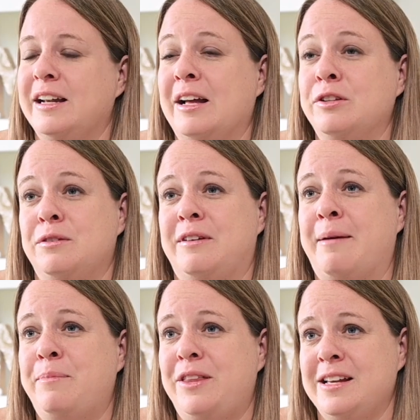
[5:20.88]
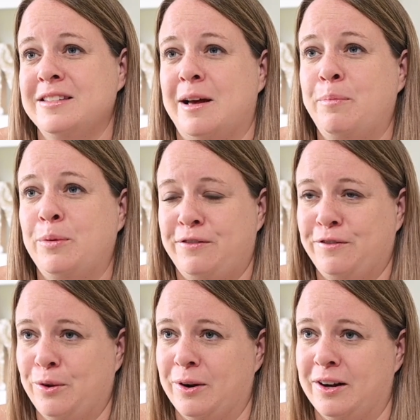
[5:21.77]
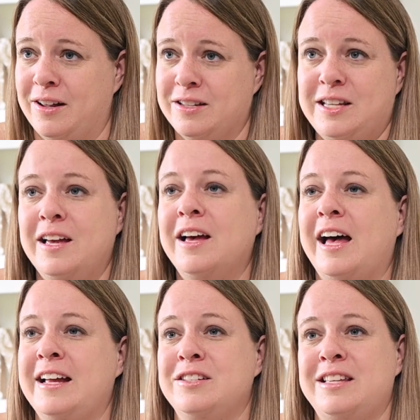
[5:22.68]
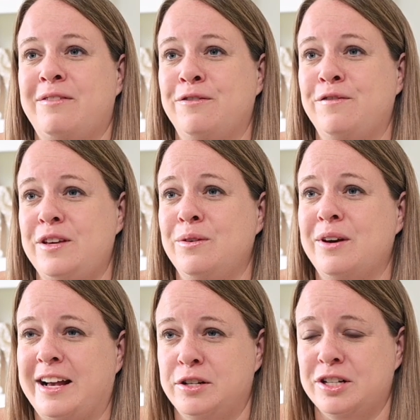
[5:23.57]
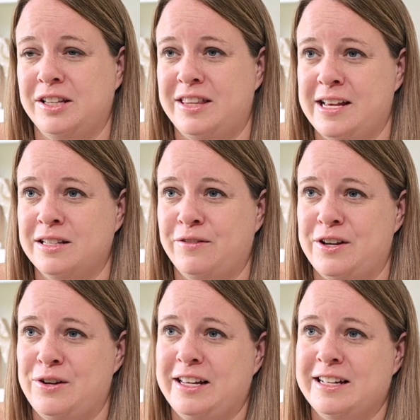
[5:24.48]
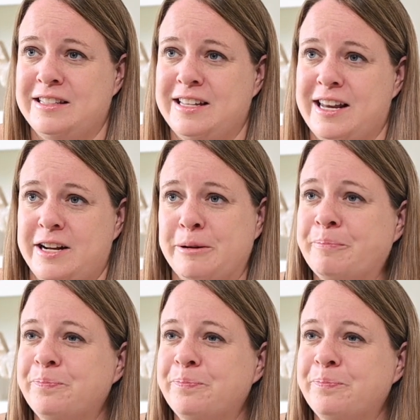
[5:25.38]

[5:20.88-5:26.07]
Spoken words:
Now, to wrap things up with florals, I just have a few extra things for you to consider.